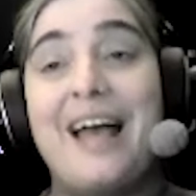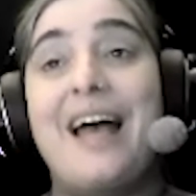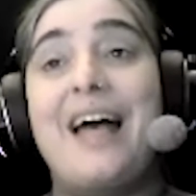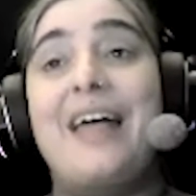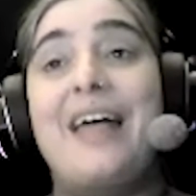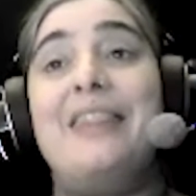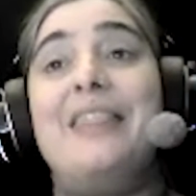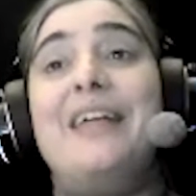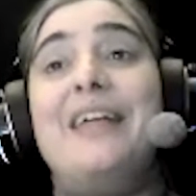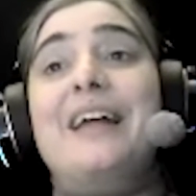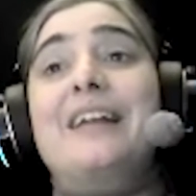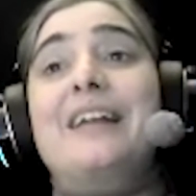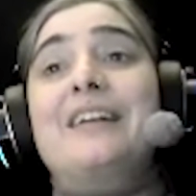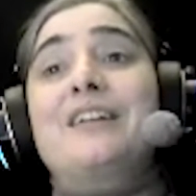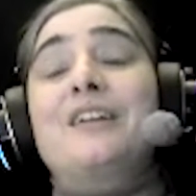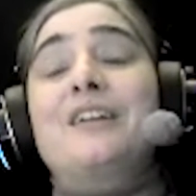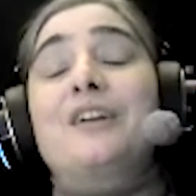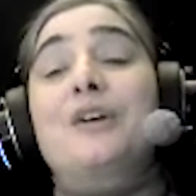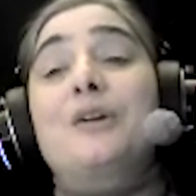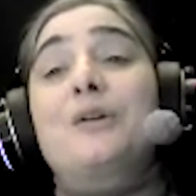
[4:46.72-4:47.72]
And
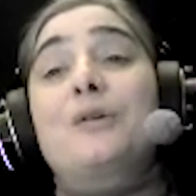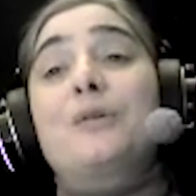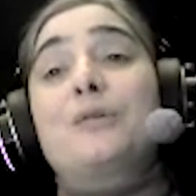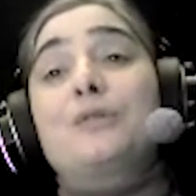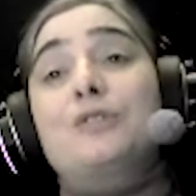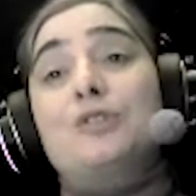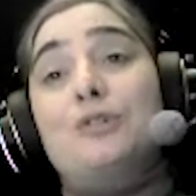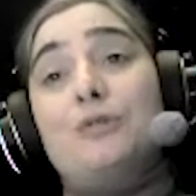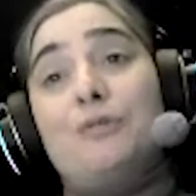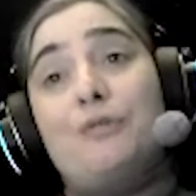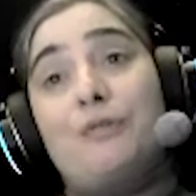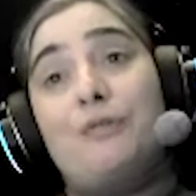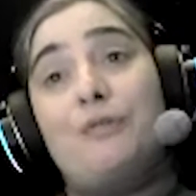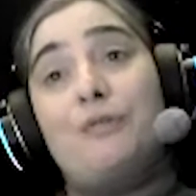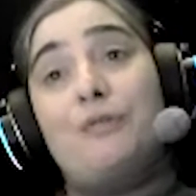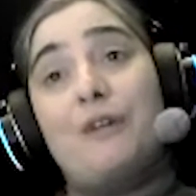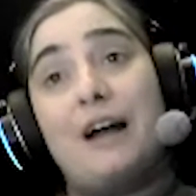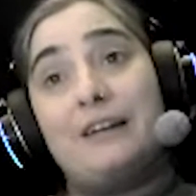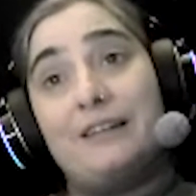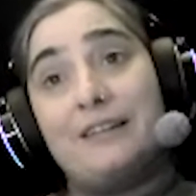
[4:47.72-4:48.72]
then could you
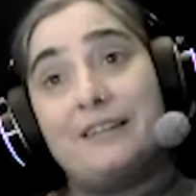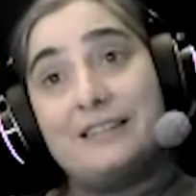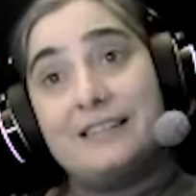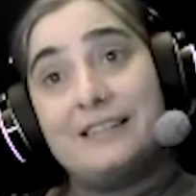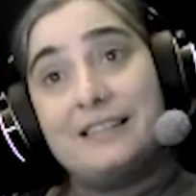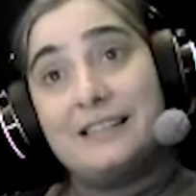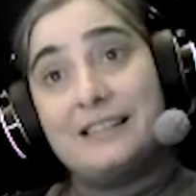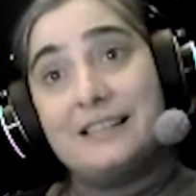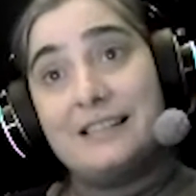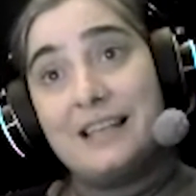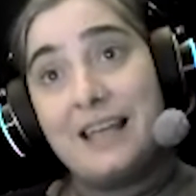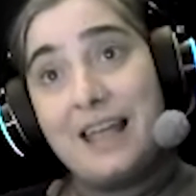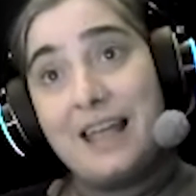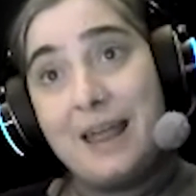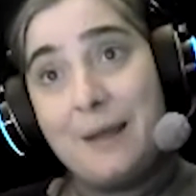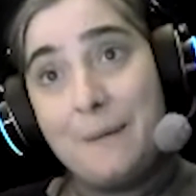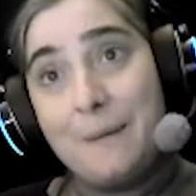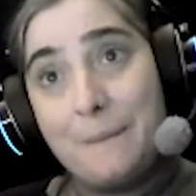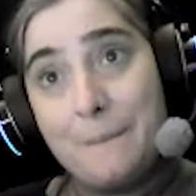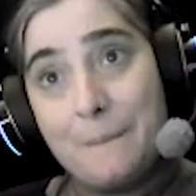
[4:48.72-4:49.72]
find the
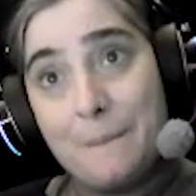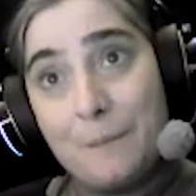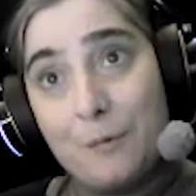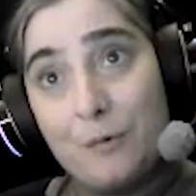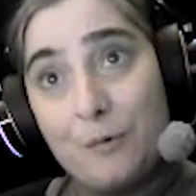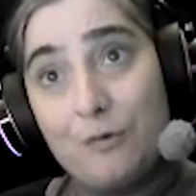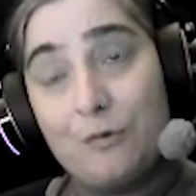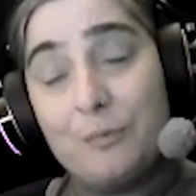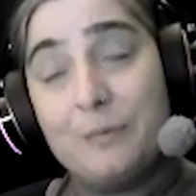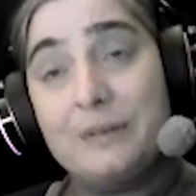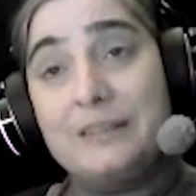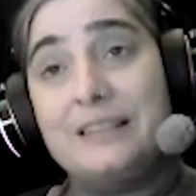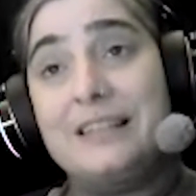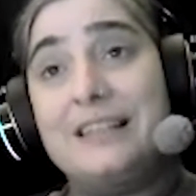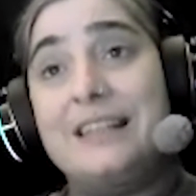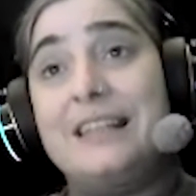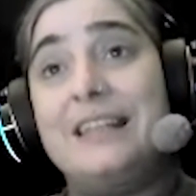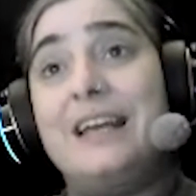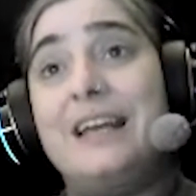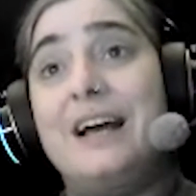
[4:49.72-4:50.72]
same movement
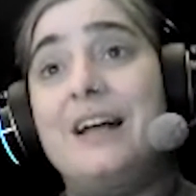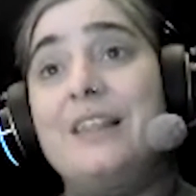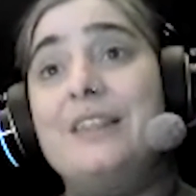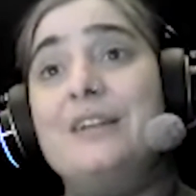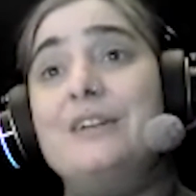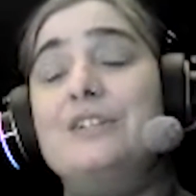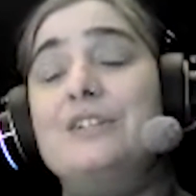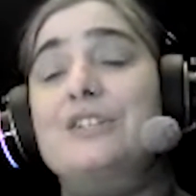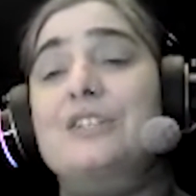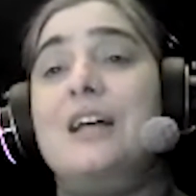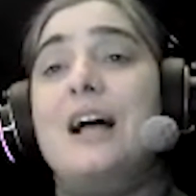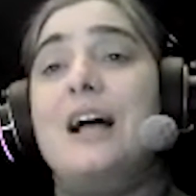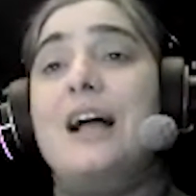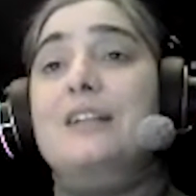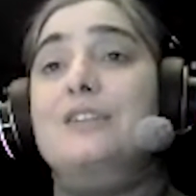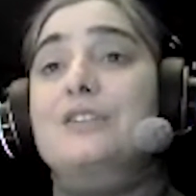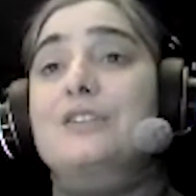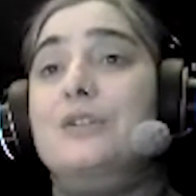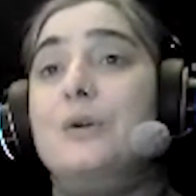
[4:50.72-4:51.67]
in the other side?